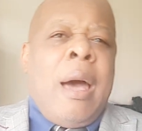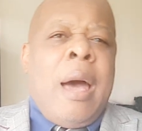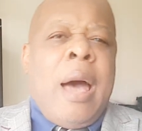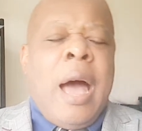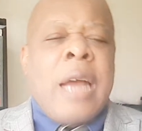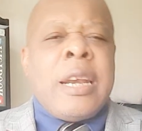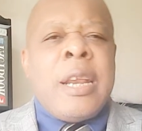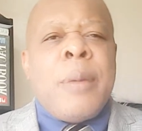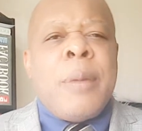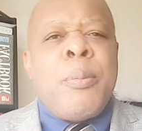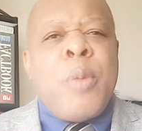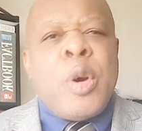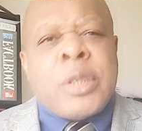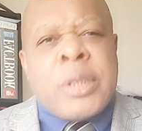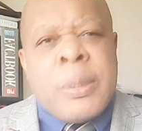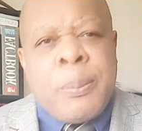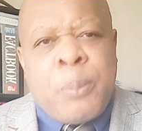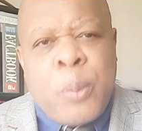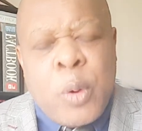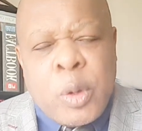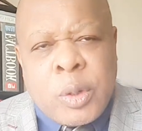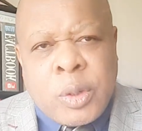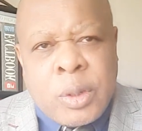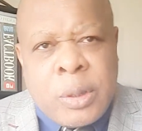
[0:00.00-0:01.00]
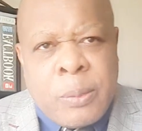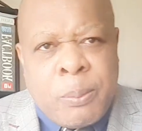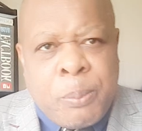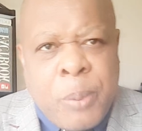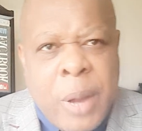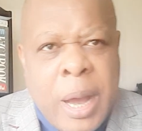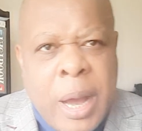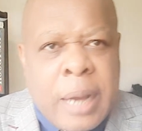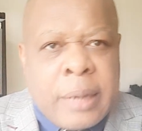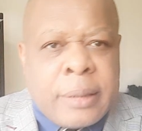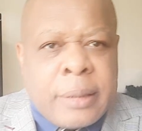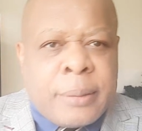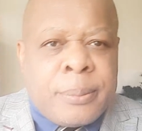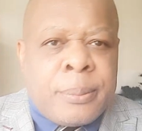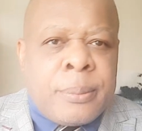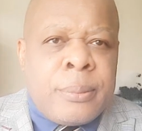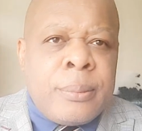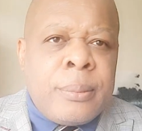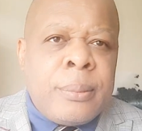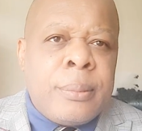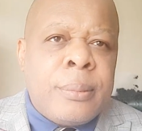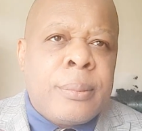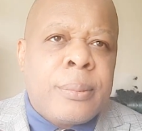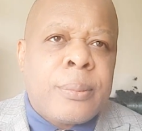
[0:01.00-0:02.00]
And the most important part,
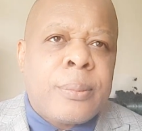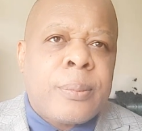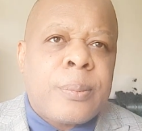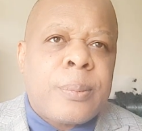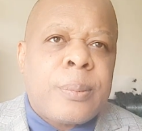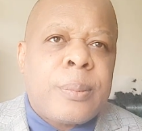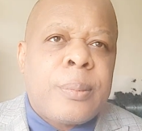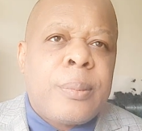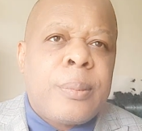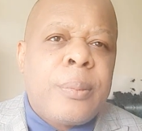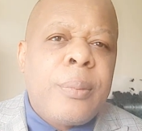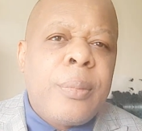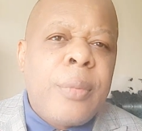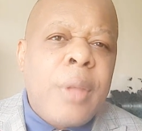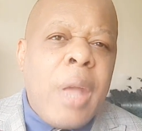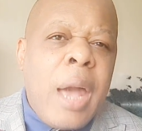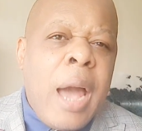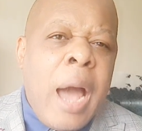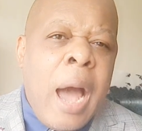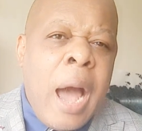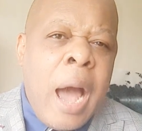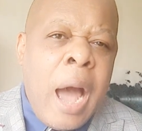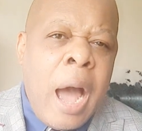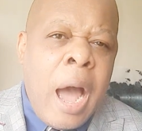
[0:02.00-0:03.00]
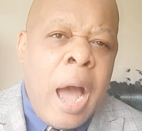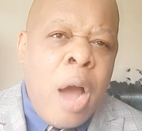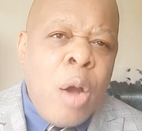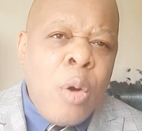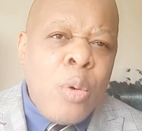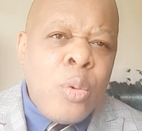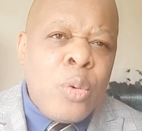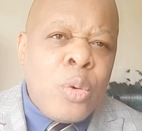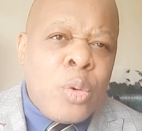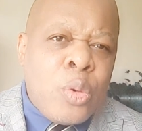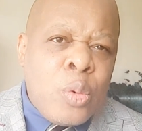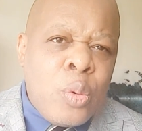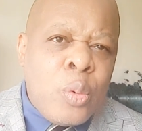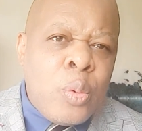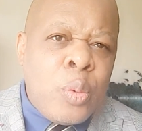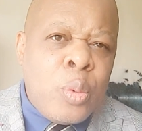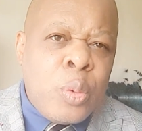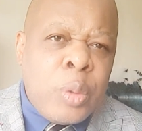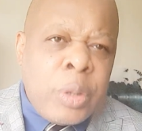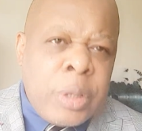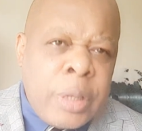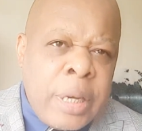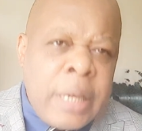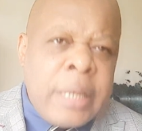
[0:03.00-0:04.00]
how
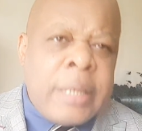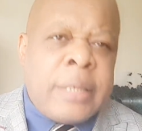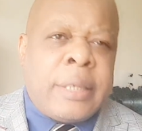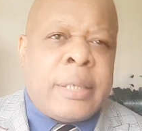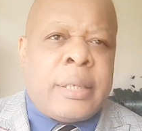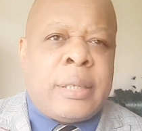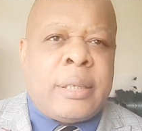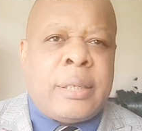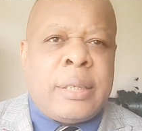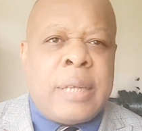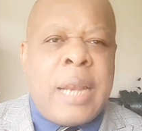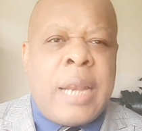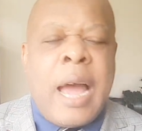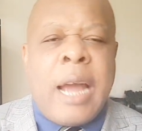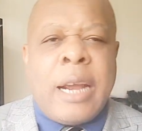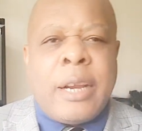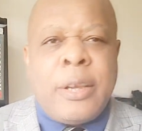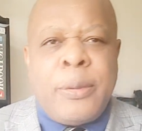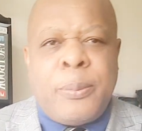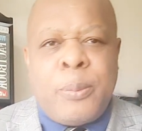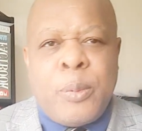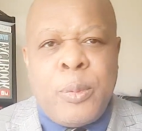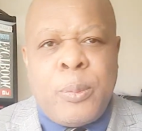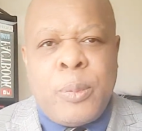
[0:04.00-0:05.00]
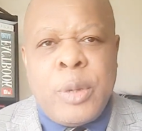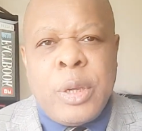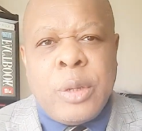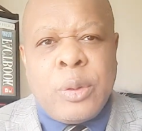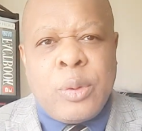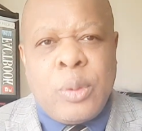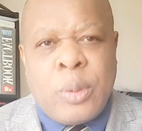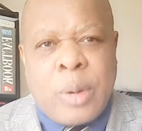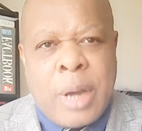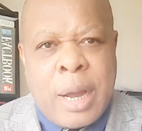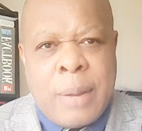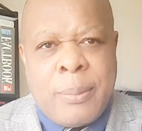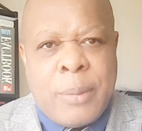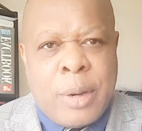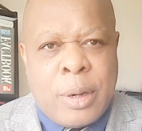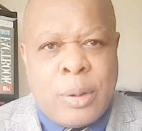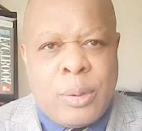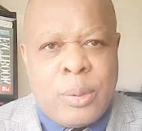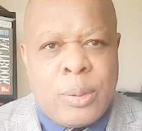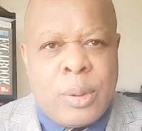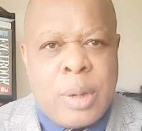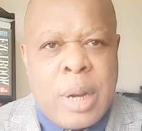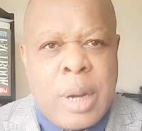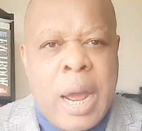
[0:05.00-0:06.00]
do this La République du
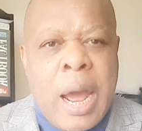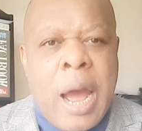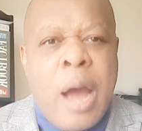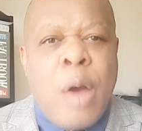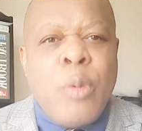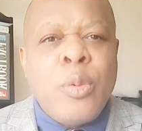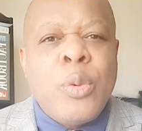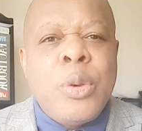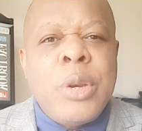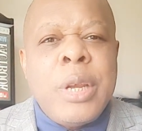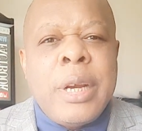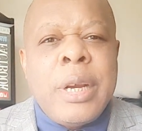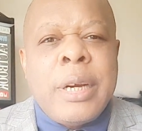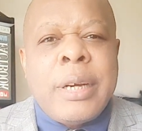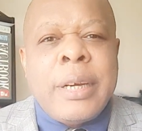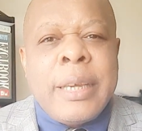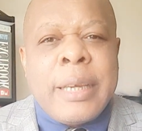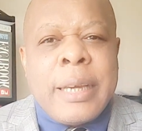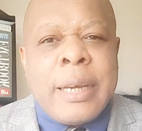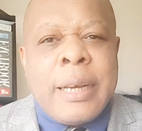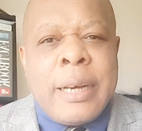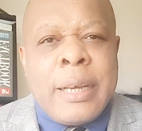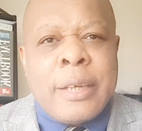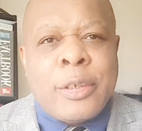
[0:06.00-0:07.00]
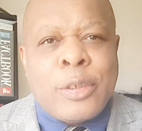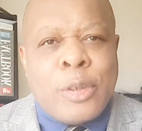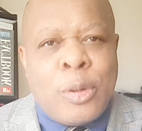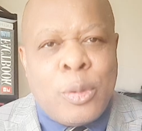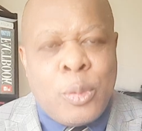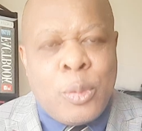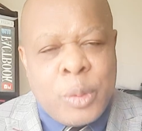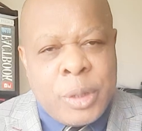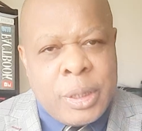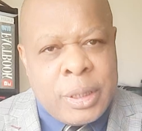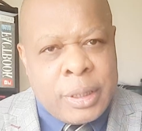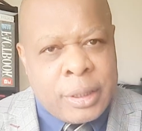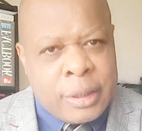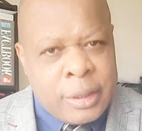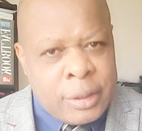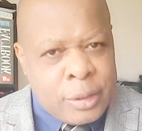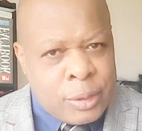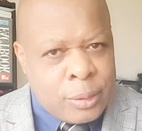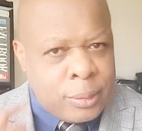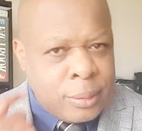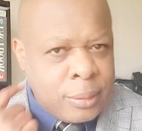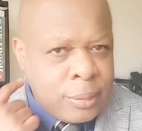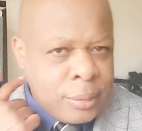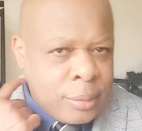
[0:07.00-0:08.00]
Cameroun, how do they rig election with the
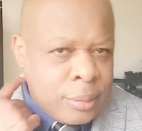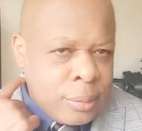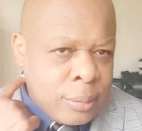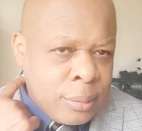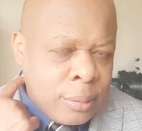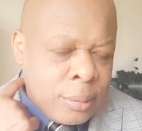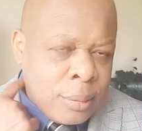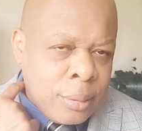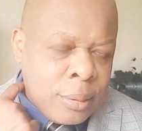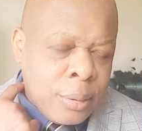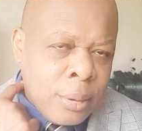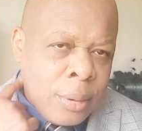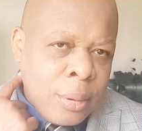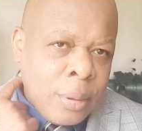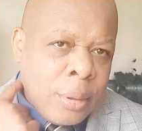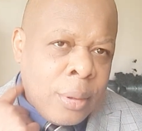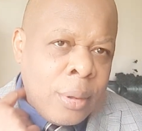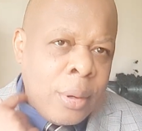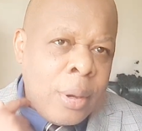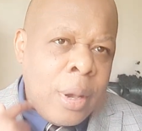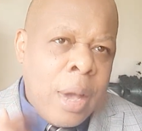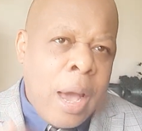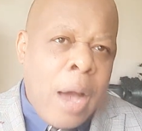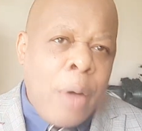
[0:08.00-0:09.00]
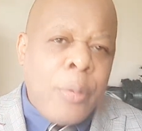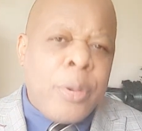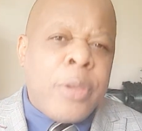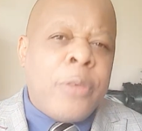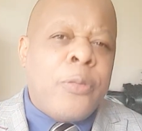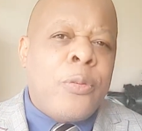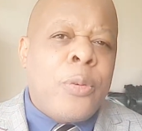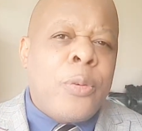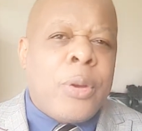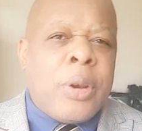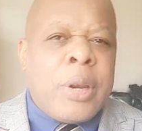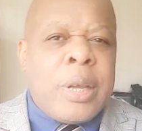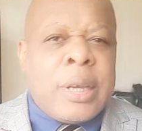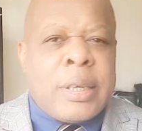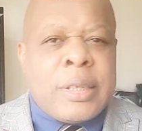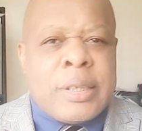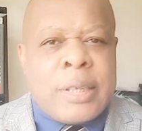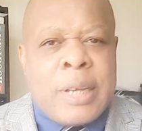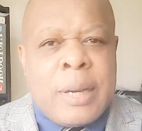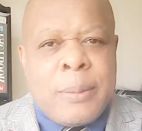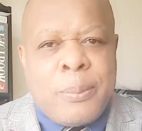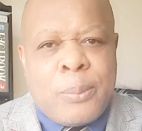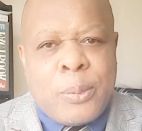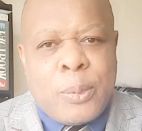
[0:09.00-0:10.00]
regions? I'll give you an
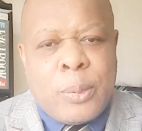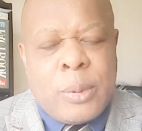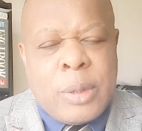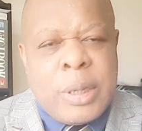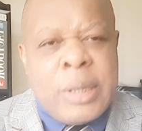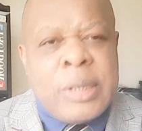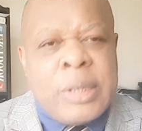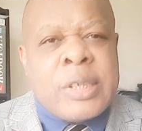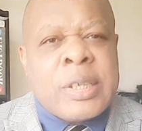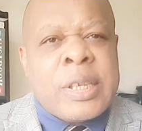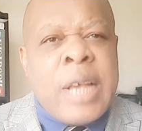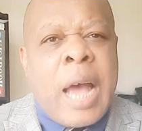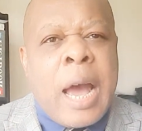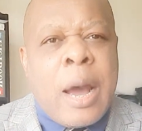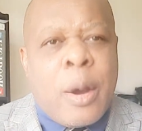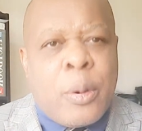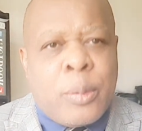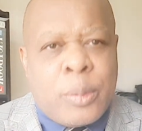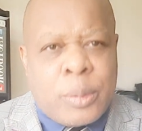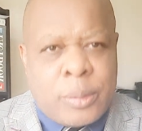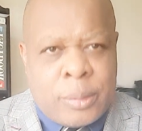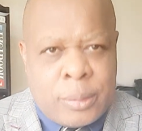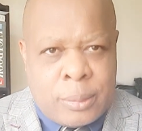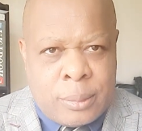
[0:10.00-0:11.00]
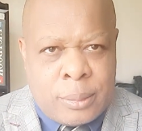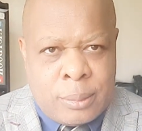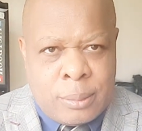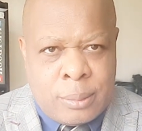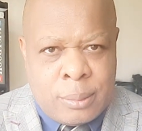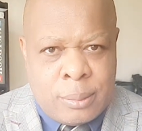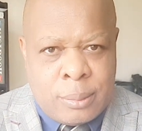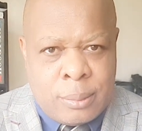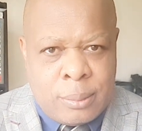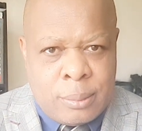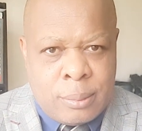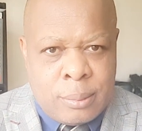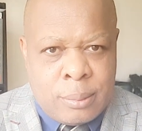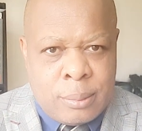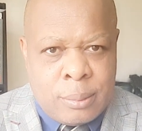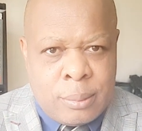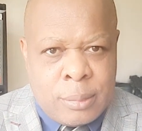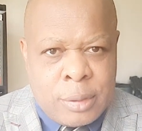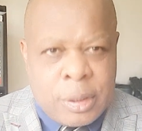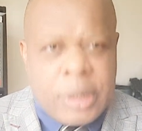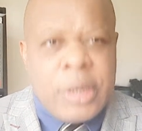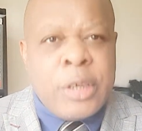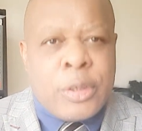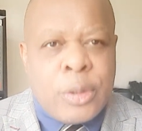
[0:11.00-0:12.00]
example. In South
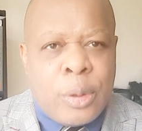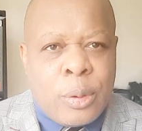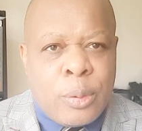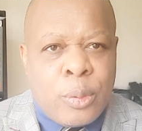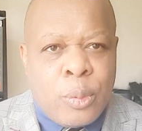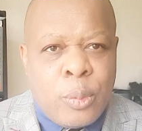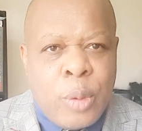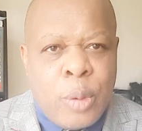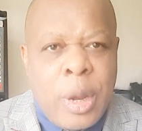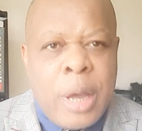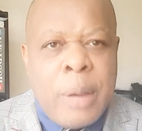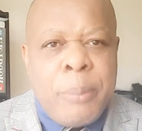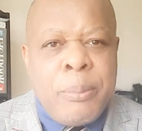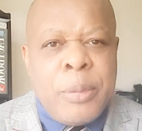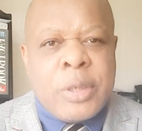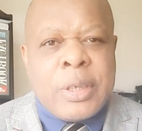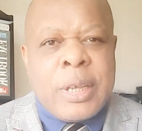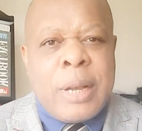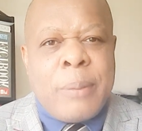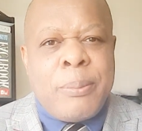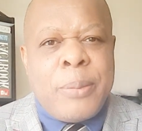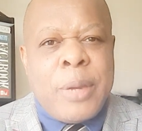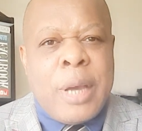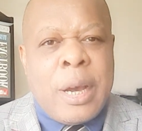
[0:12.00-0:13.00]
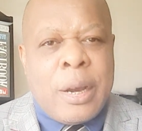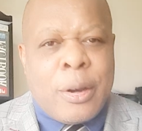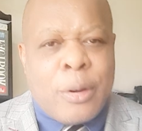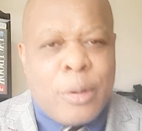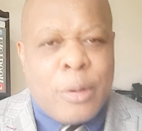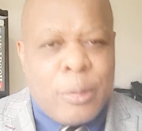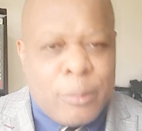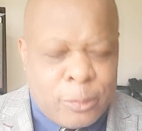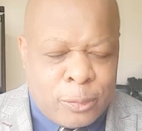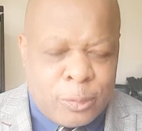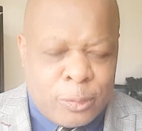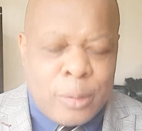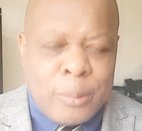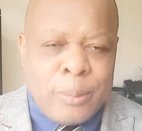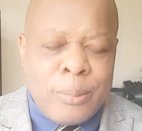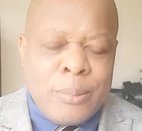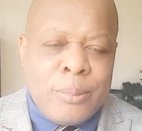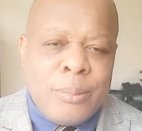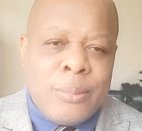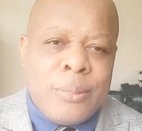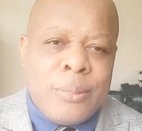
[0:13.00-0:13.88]
region, where Mr. Biya comes from,